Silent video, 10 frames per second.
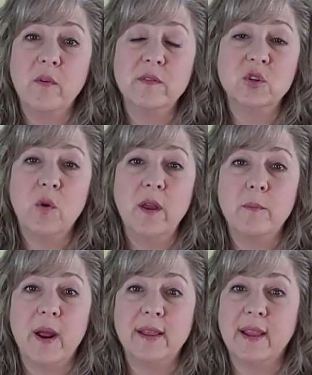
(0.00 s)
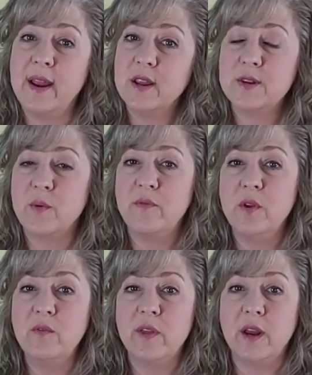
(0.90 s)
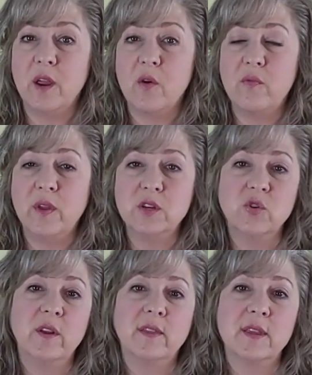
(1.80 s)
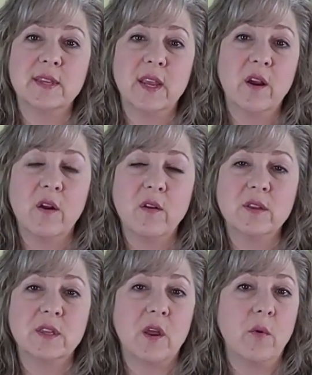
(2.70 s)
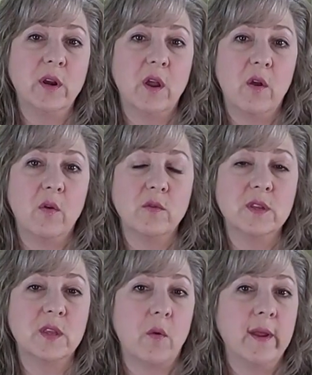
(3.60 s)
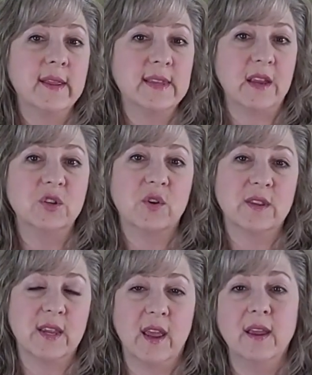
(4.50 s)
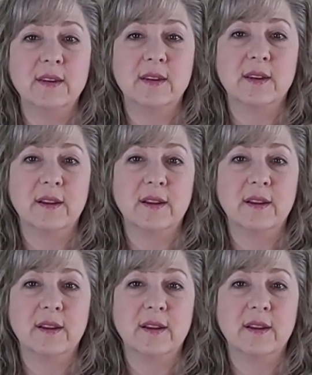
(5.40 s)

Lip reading: you enjoyed my latest review video featuring the Singer Sew It Goes Sewing Essentials kit.